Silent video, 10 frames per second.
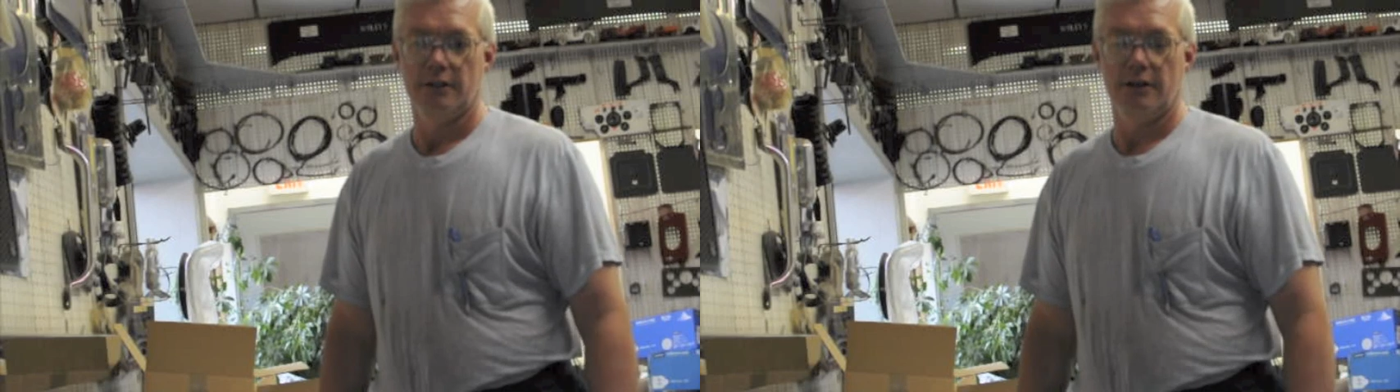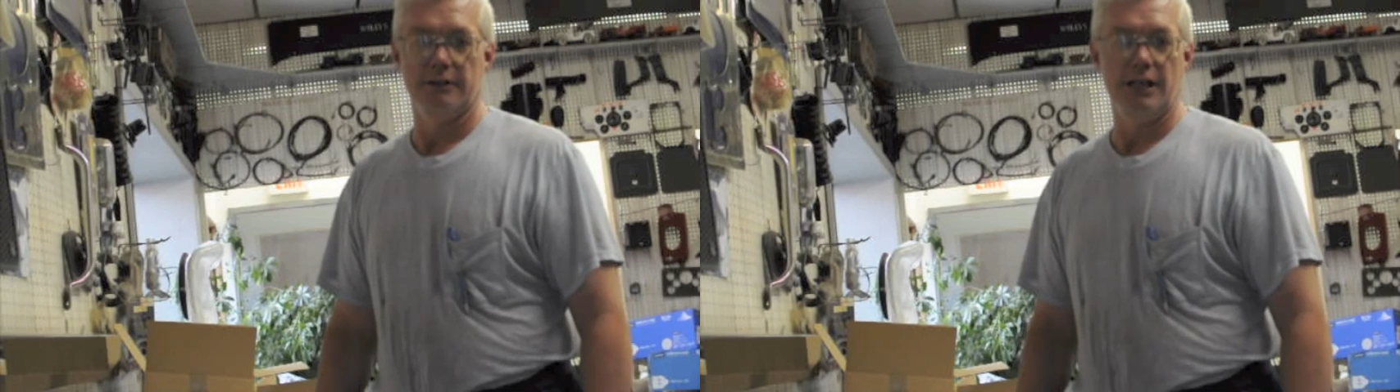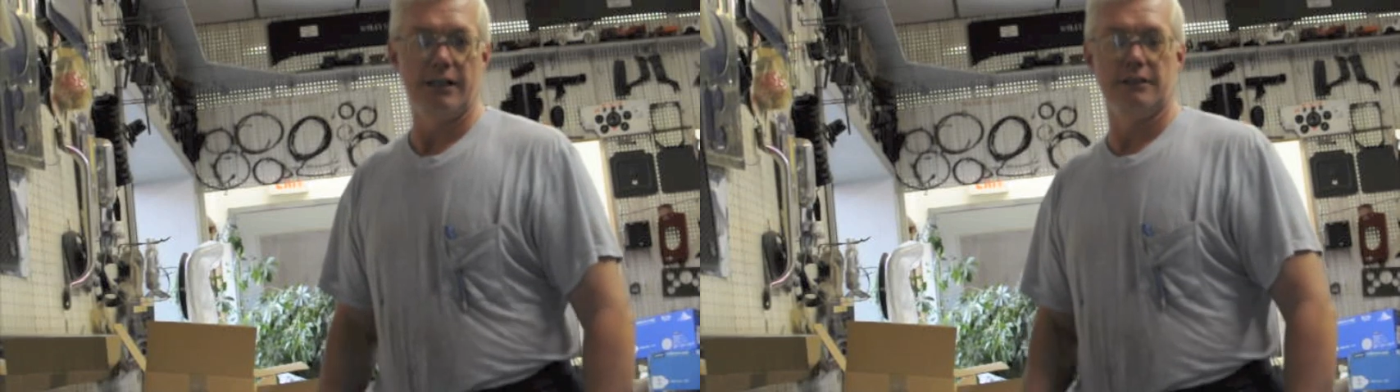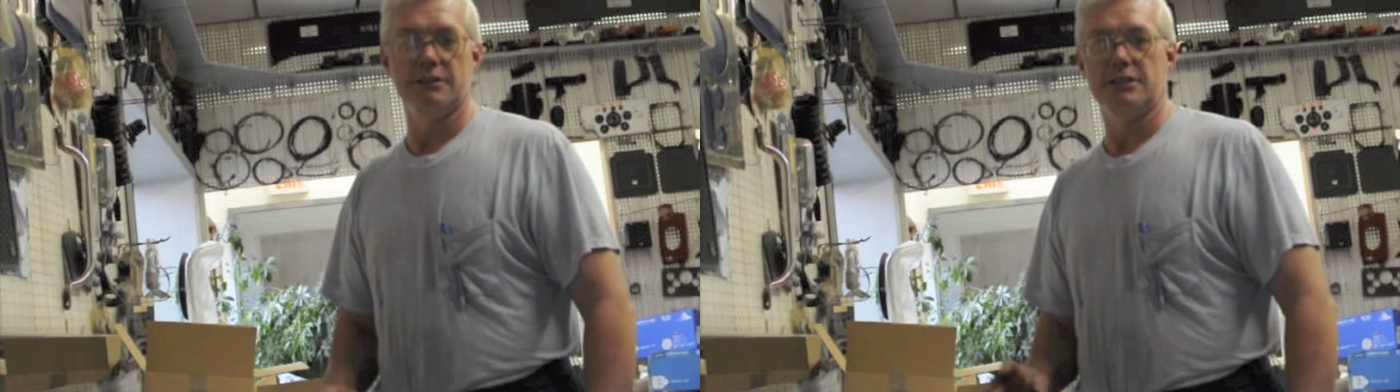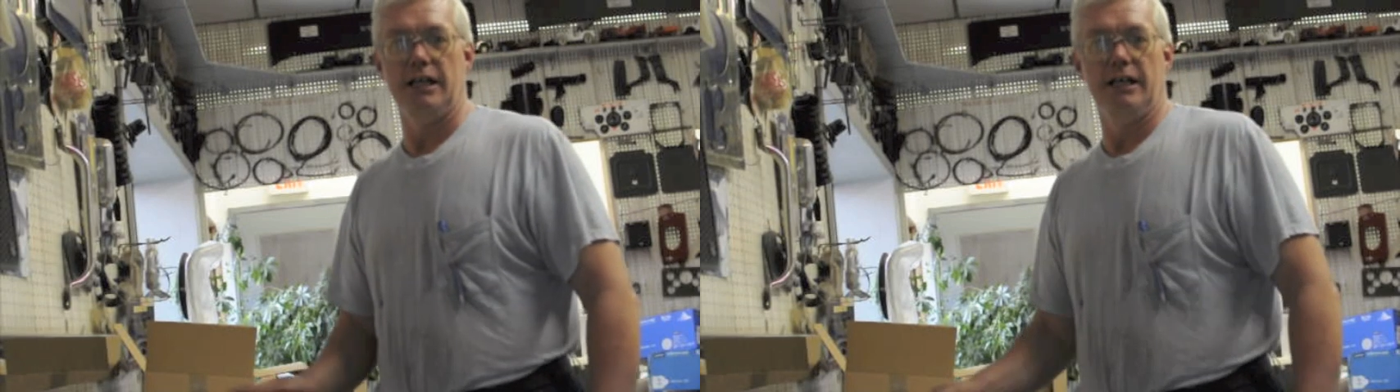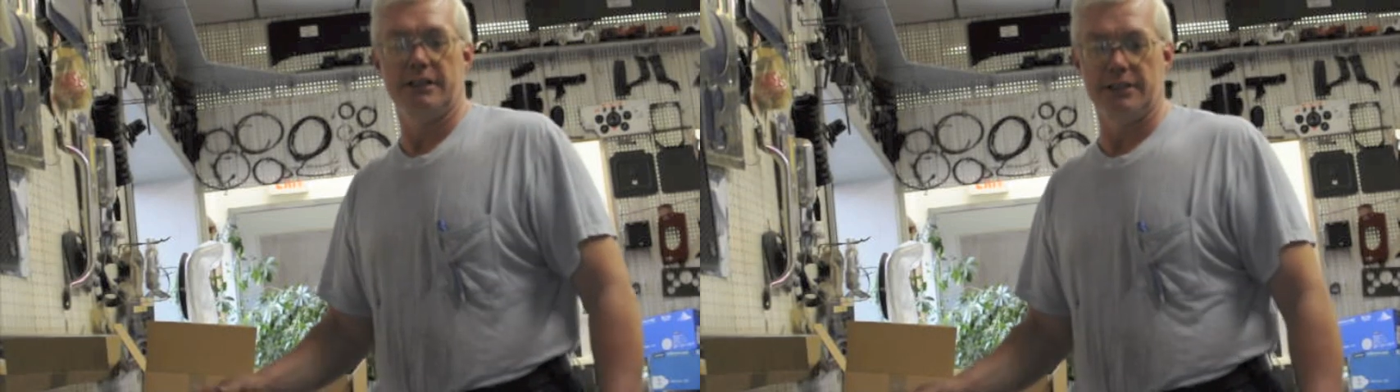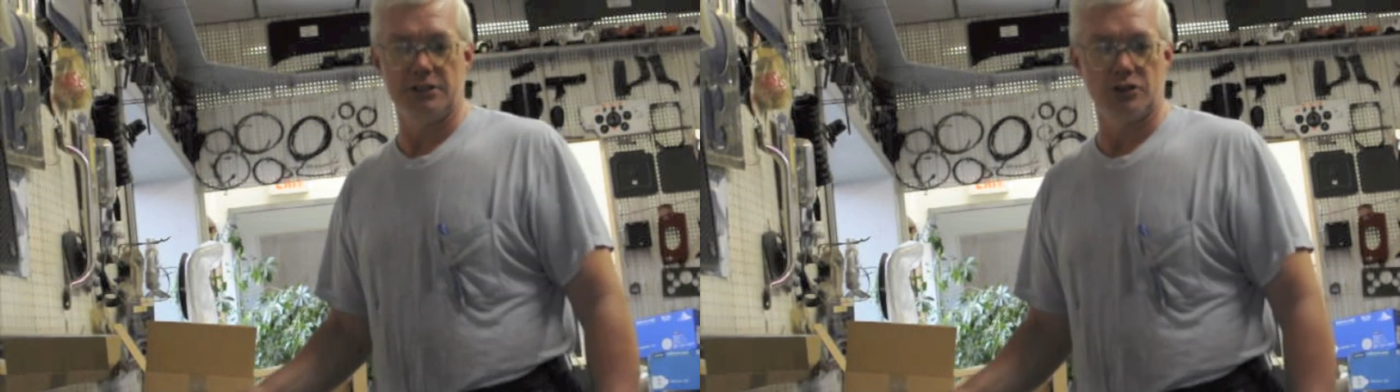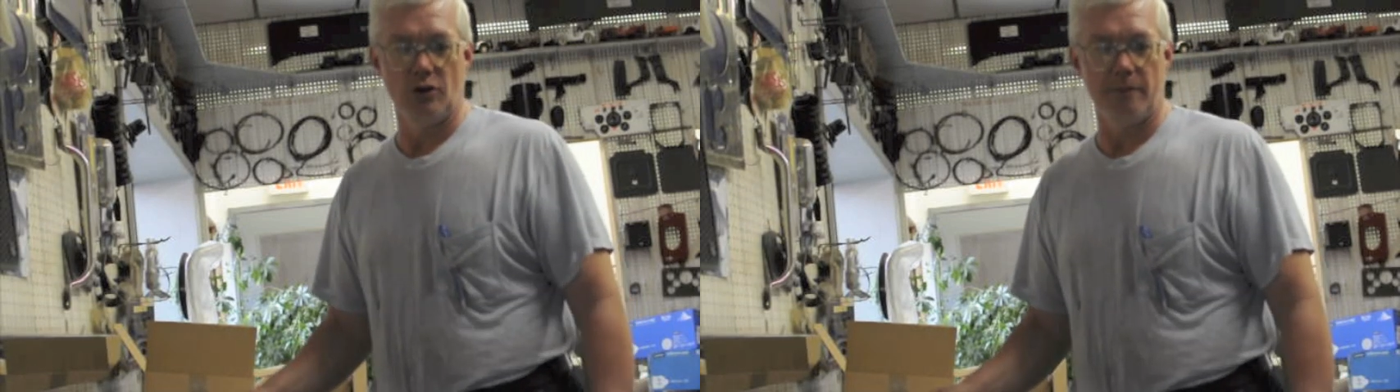I'm not going to say that they
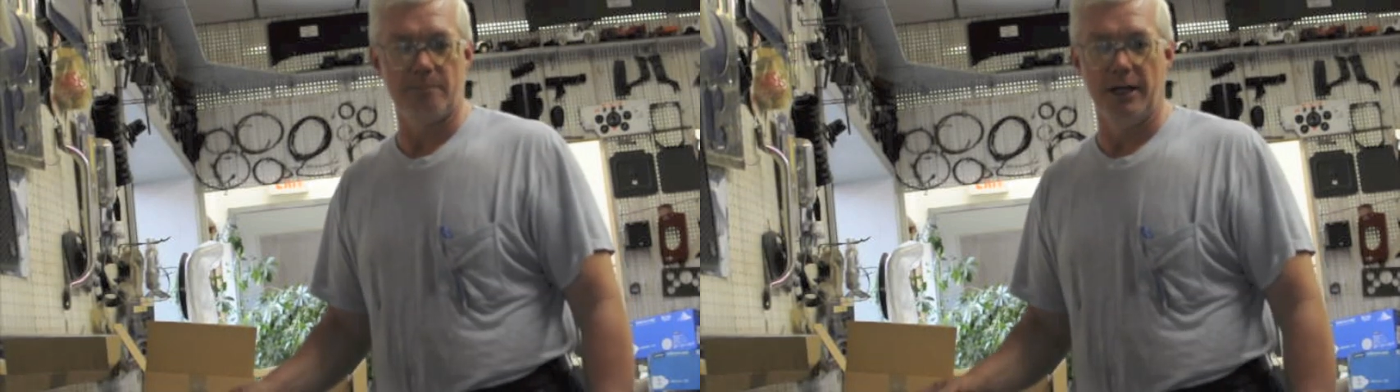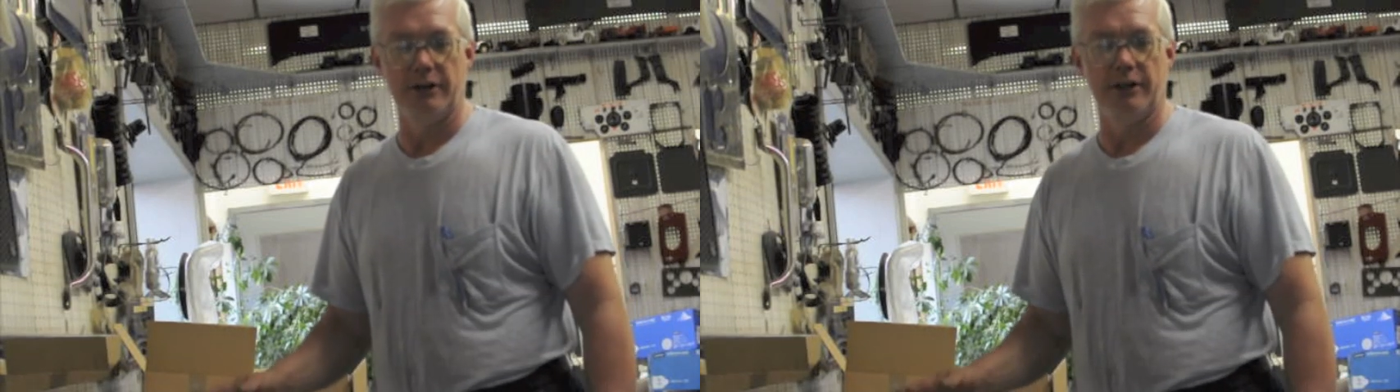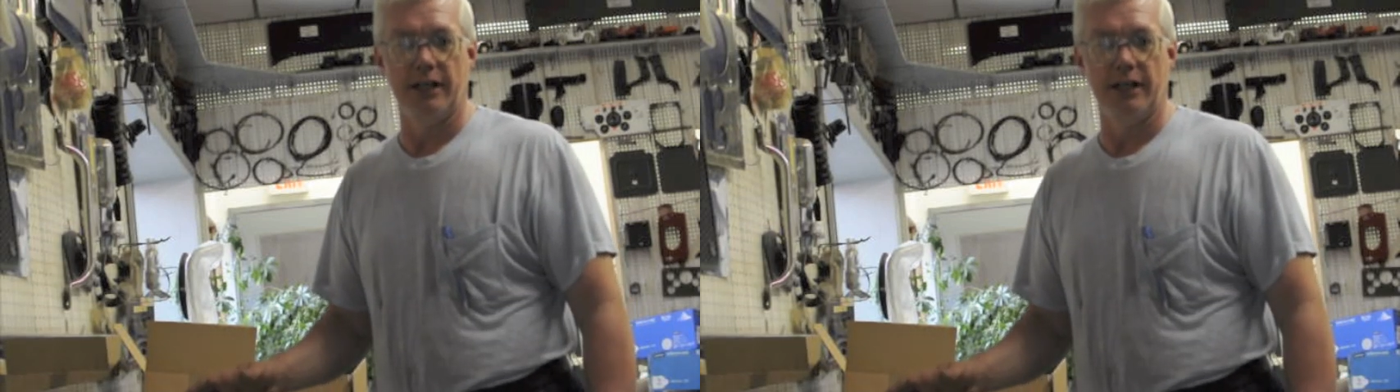start better